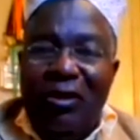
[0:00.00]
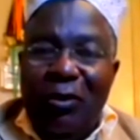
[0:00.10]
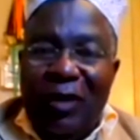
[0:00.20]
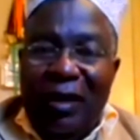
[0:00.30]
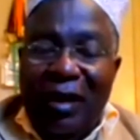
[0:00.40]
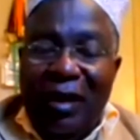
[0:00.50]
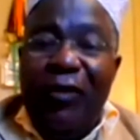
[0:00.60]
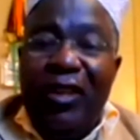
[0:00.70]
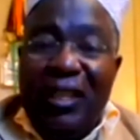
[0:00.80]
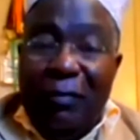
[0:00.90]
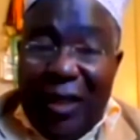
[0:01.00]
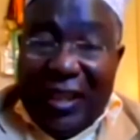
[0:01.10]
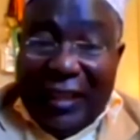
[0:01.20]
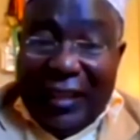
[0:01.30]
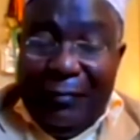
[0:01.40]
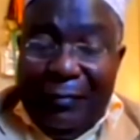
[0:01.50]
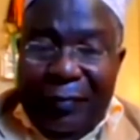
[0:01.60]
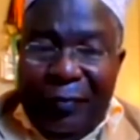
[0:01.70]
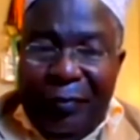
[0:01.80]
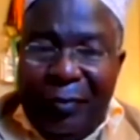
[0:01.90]
with if it is business?
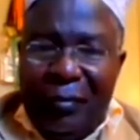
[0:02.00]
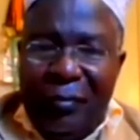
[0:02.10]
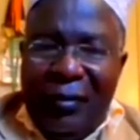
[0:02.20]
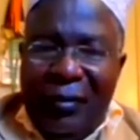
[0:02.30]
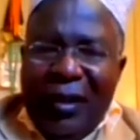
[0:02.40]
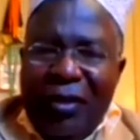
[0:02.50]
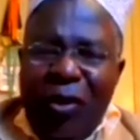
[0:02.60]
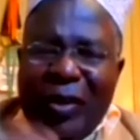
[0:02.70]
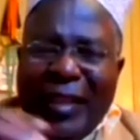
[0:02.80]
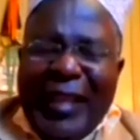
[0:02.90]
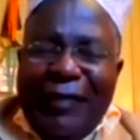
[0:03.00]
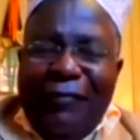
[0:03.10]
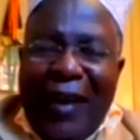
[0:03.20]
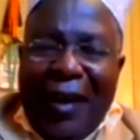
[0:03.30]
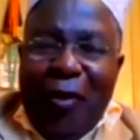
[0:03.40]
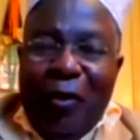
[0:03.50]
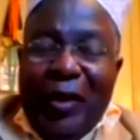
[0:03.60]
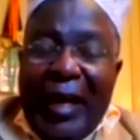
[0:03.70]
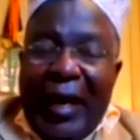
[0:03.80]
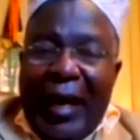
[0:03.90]
So yes, very good.
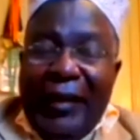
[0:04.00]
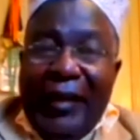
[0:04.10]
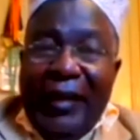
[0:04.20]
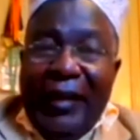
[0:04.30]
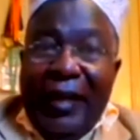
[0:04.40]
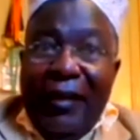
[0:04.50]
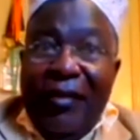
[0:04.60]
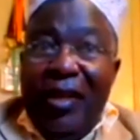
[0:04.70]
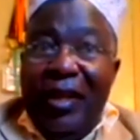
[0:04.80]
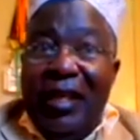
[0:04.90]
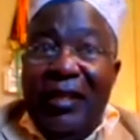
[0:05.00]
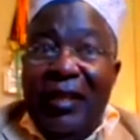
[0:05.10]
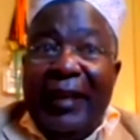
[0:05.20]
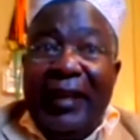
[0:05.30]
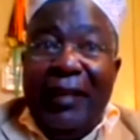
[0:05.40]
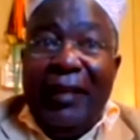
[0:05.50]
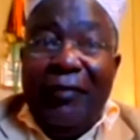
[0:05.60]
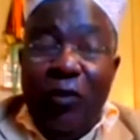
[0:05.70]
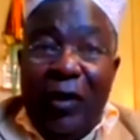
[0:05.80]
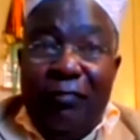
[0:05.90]
And the other thing is like uh, what
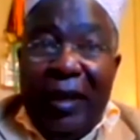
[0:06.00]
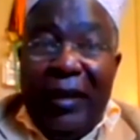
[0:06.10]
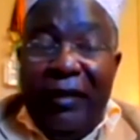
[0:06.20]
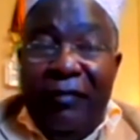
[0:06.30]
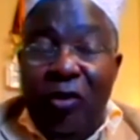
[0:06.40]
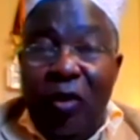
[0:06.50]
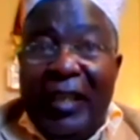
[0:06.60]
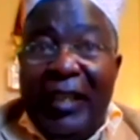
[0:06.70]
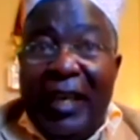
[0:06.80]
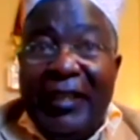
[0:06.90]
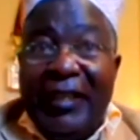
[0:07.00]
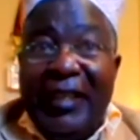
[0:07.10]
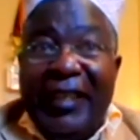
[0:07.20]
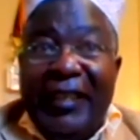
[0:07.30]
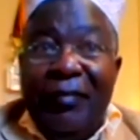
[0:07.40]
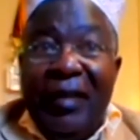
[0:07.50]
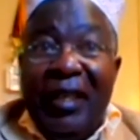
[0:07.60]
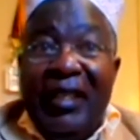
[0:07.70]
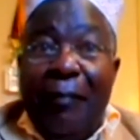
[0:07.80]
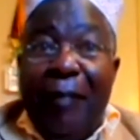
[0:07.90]
my colleague has said, it's
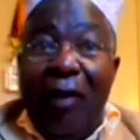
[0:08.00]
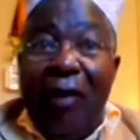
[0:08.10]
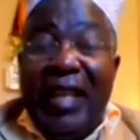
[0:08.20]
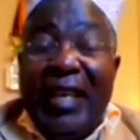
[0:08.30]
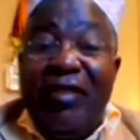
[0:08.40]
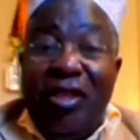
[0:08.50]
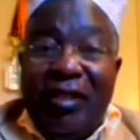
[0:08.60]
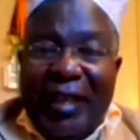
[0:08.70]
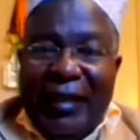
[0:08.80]
about the interest rate.